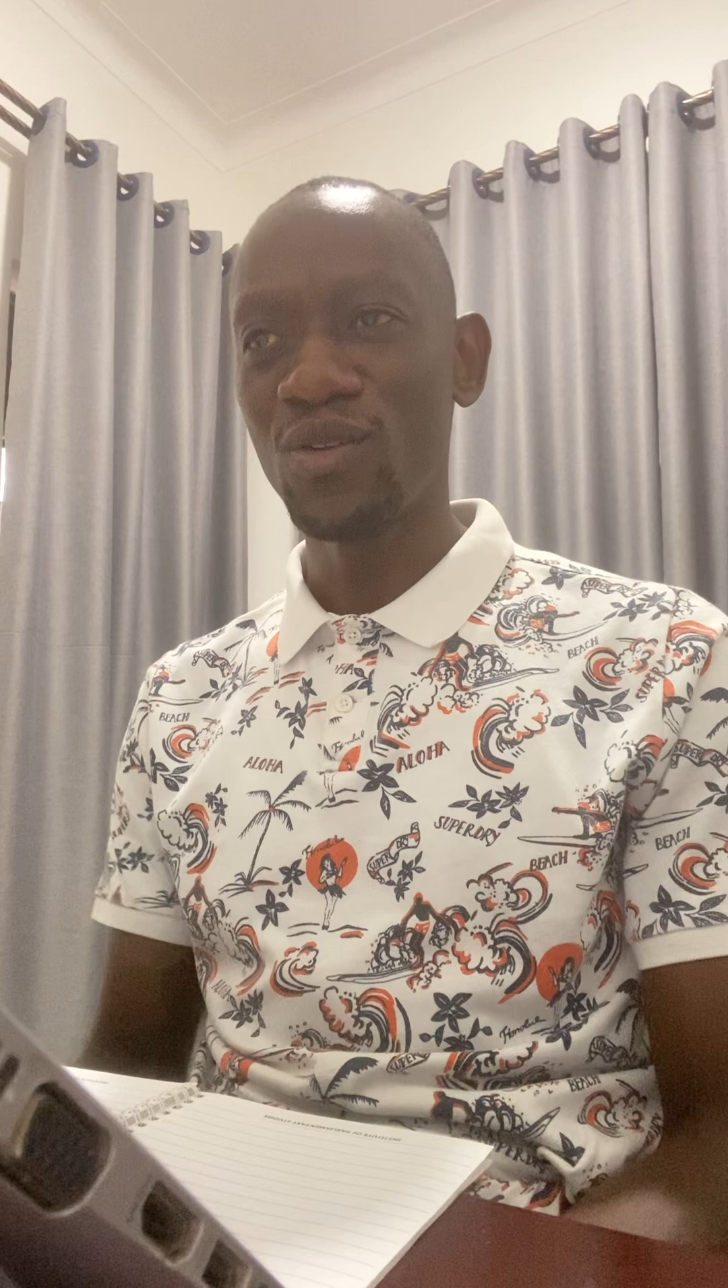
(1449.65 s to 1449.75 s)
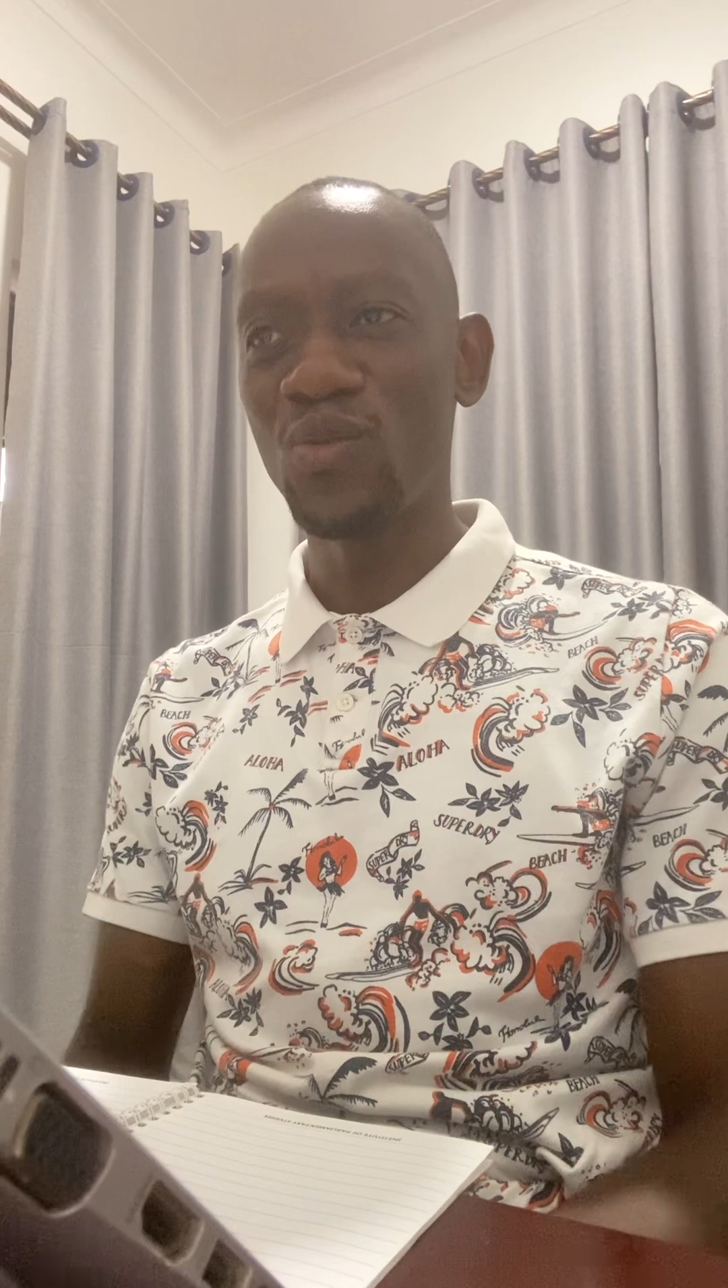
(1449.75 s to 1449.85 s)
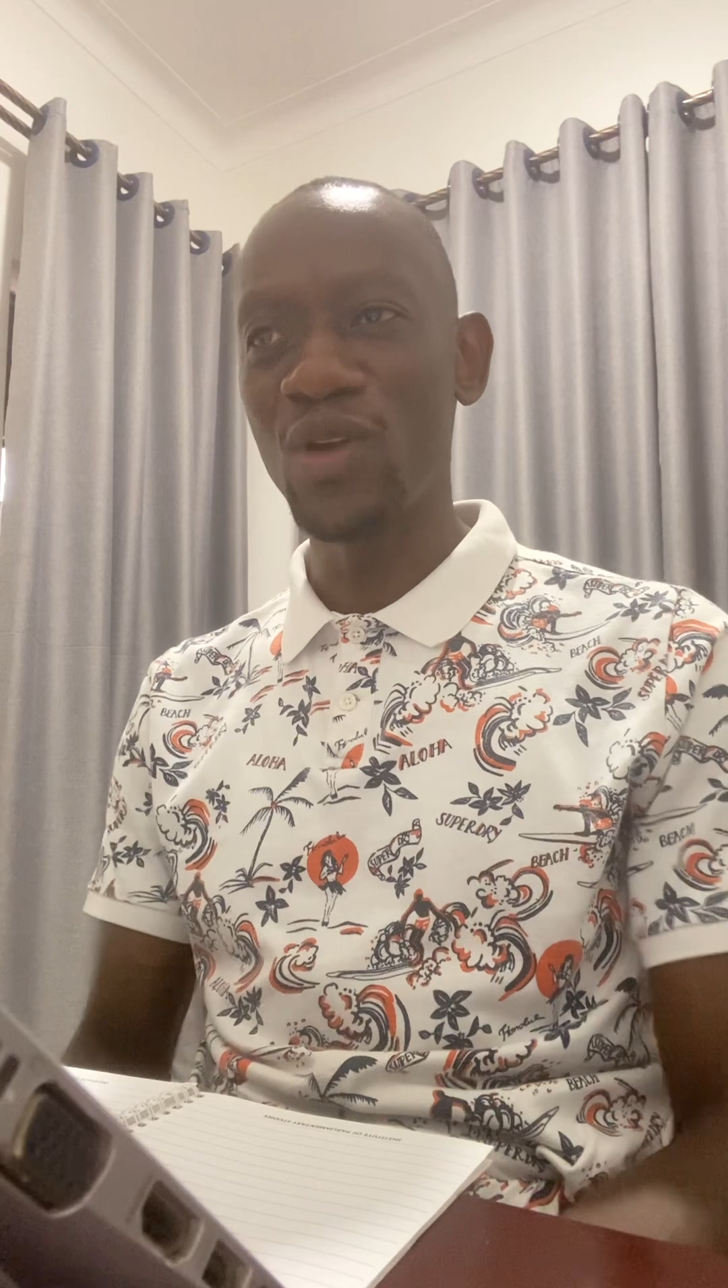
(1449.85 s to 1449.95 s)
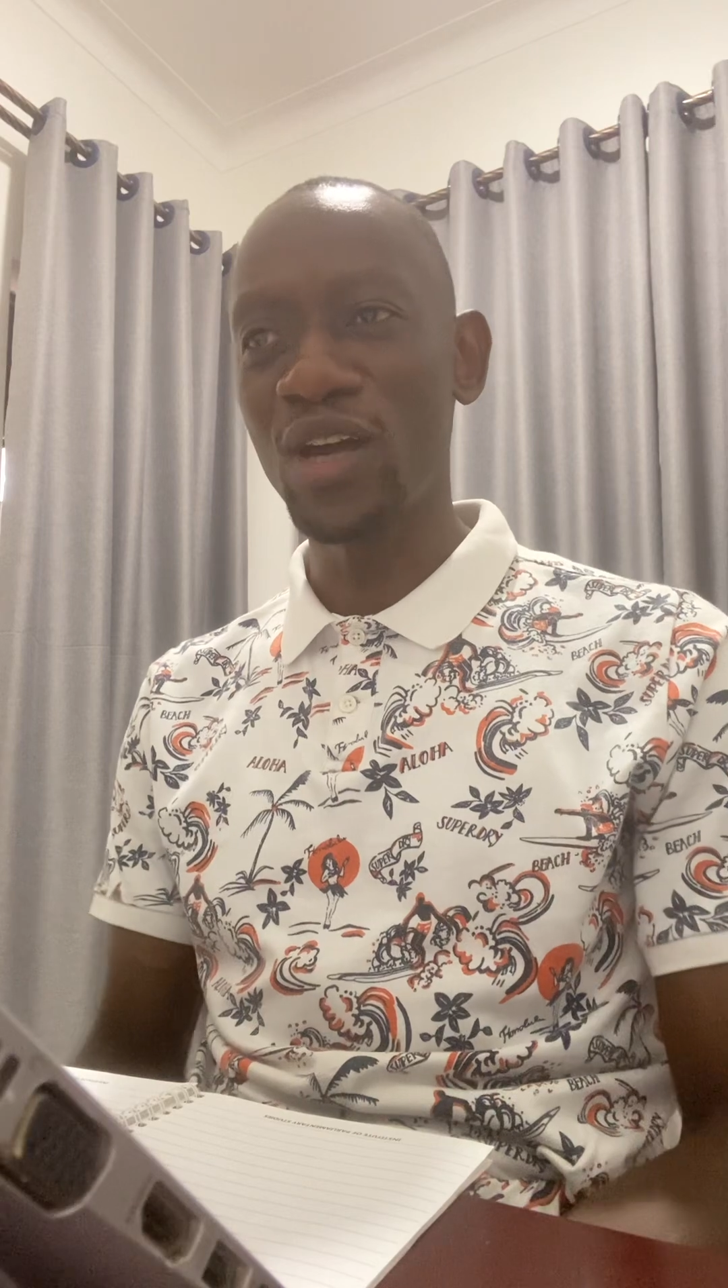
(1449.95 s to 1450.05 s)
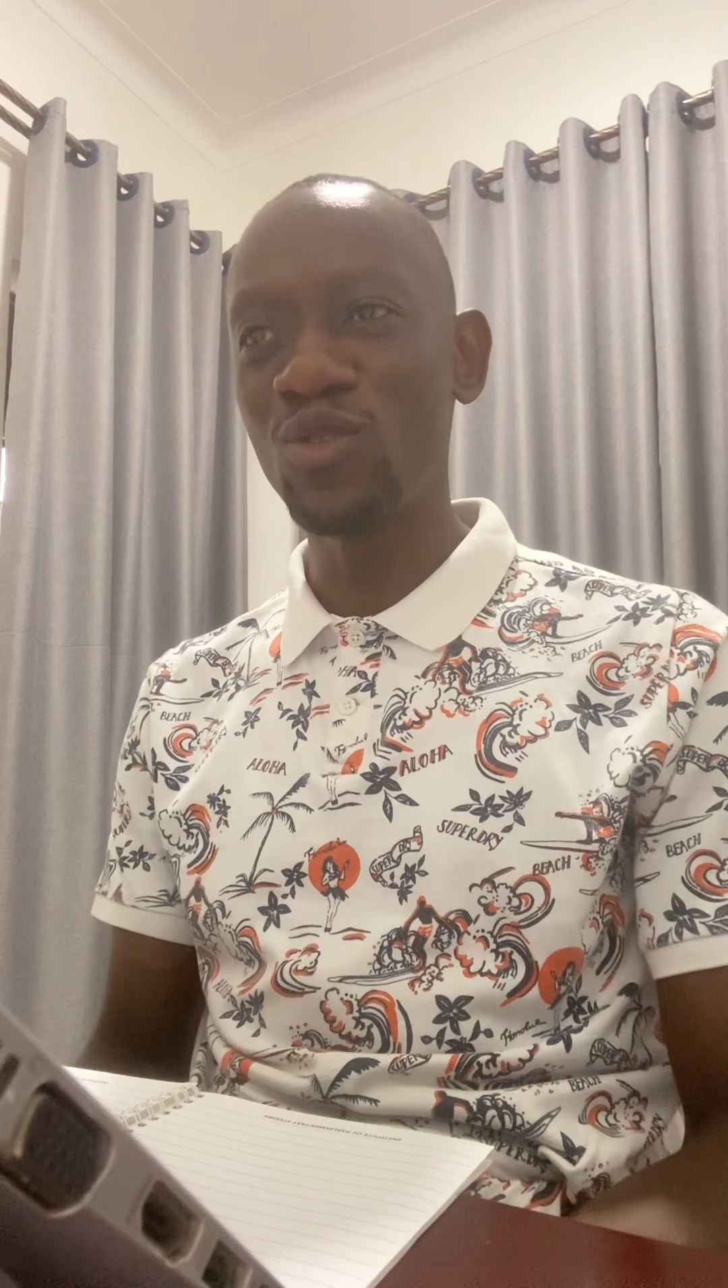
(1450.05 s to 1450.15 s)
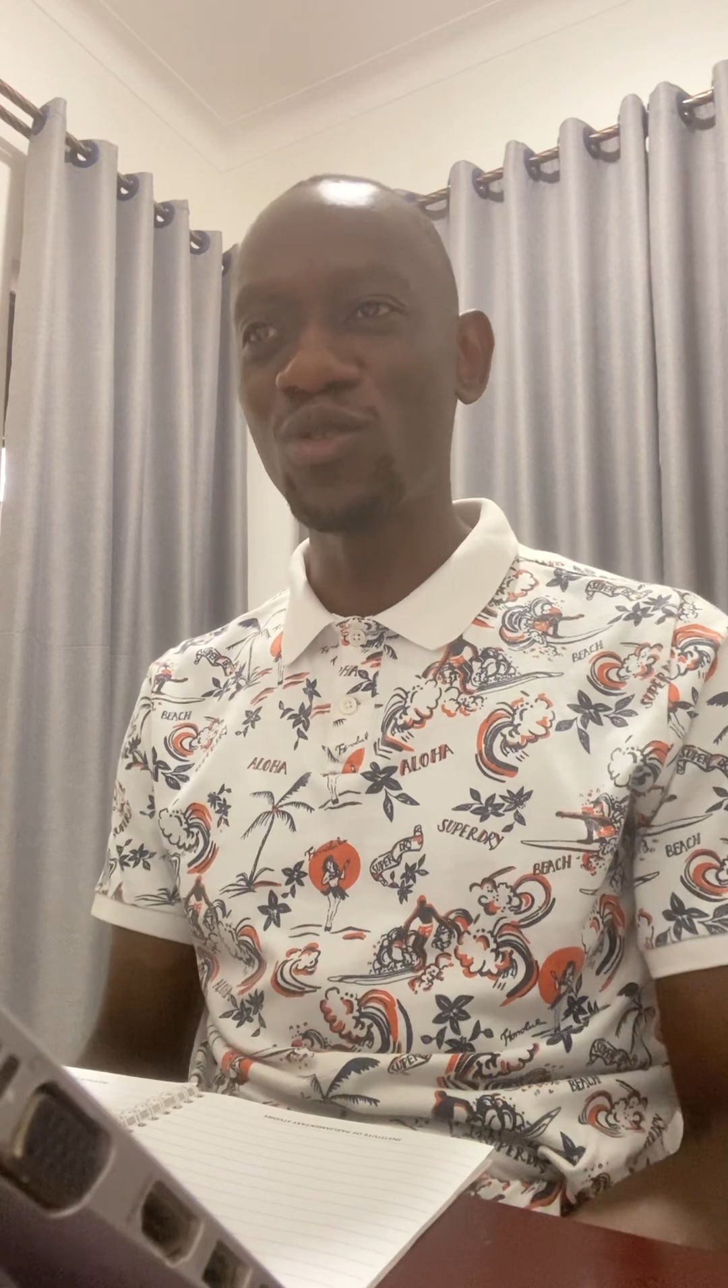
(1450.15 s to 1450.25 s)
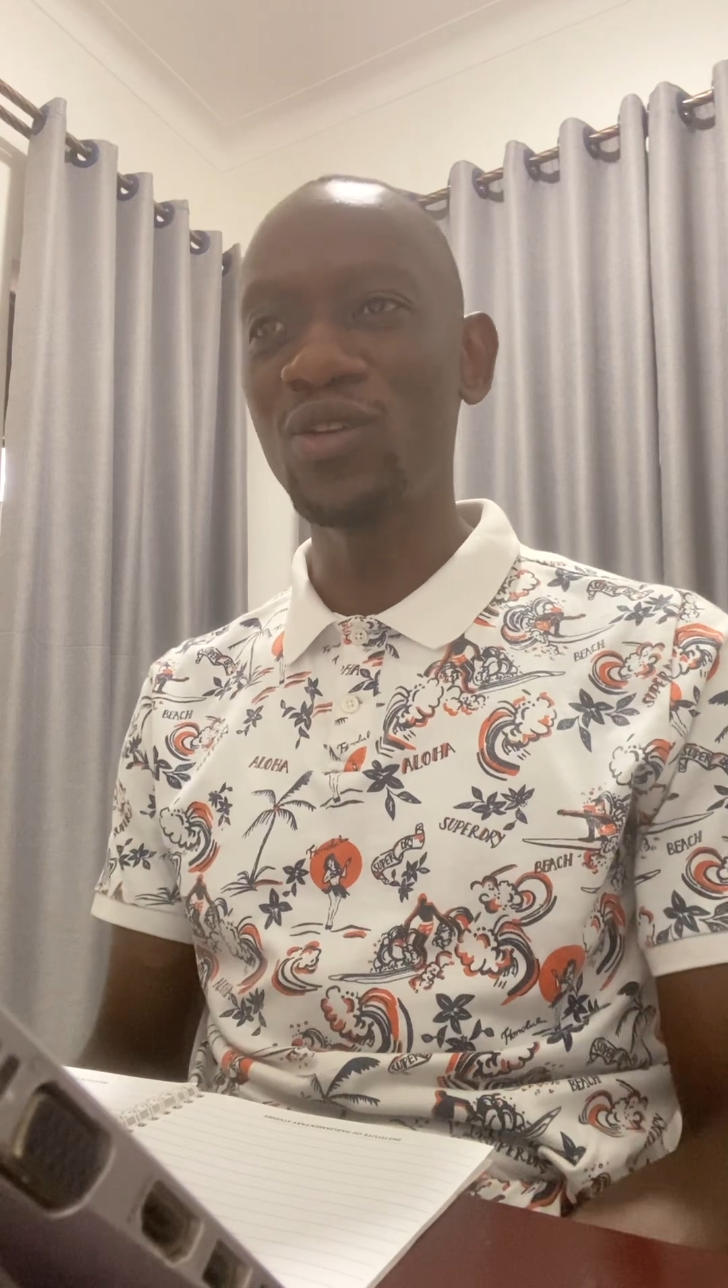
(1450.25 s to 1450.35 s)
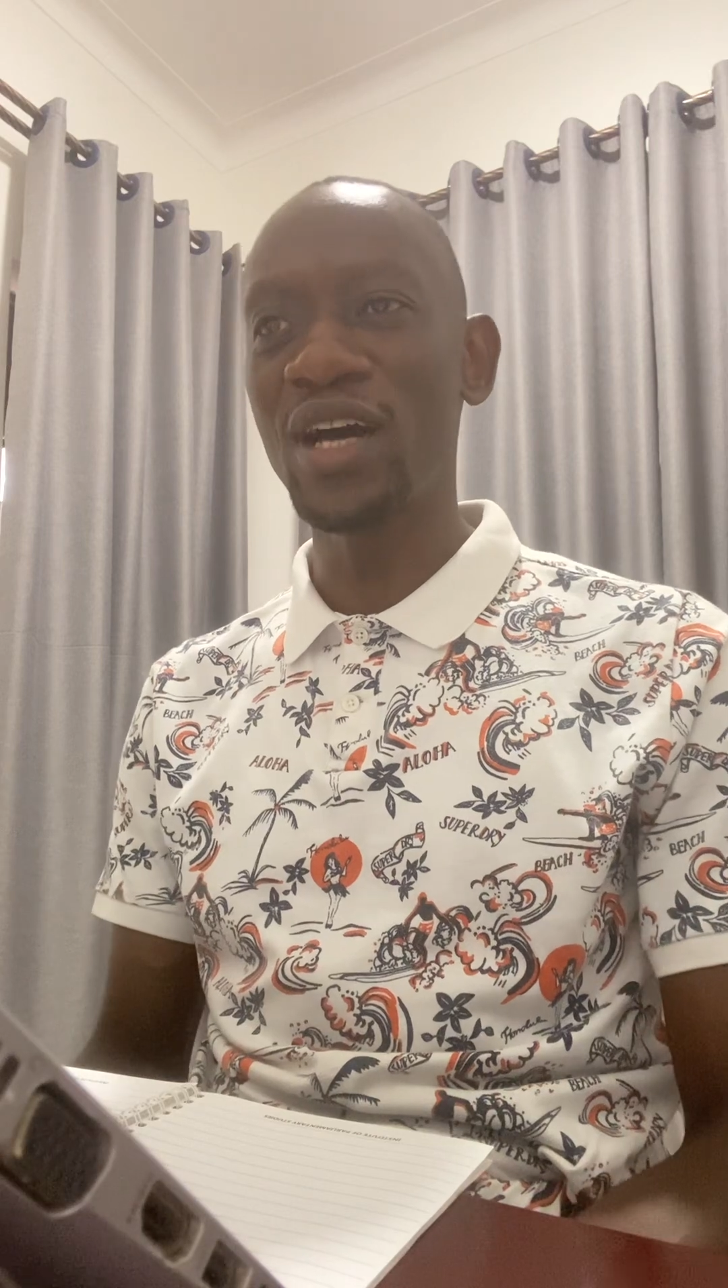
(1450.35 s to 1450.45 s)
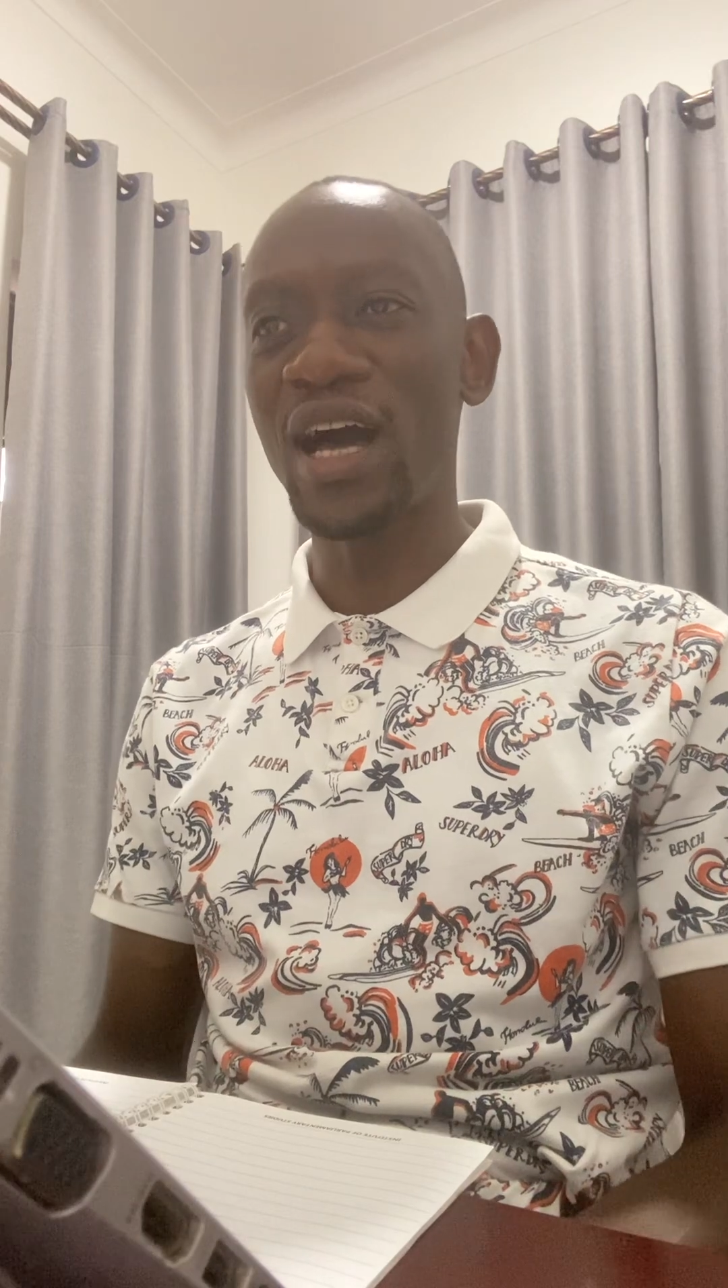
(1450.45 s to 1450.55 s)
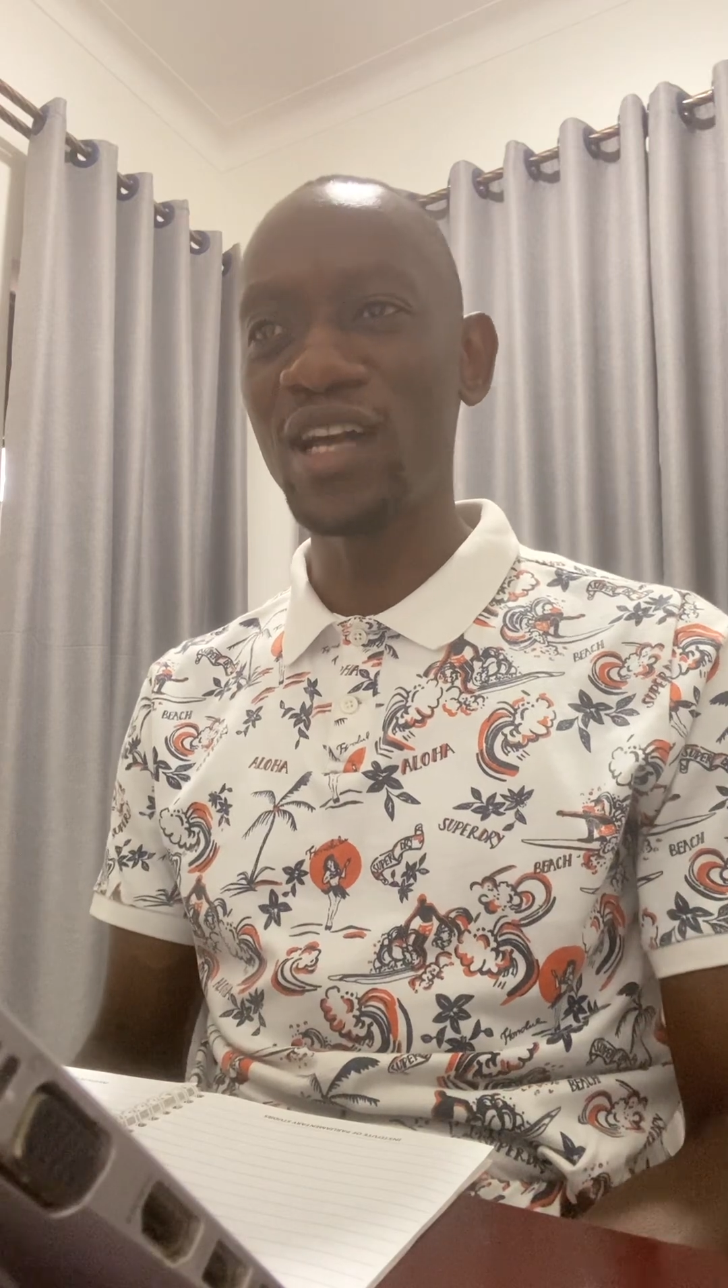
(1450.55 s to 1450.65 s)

were no longer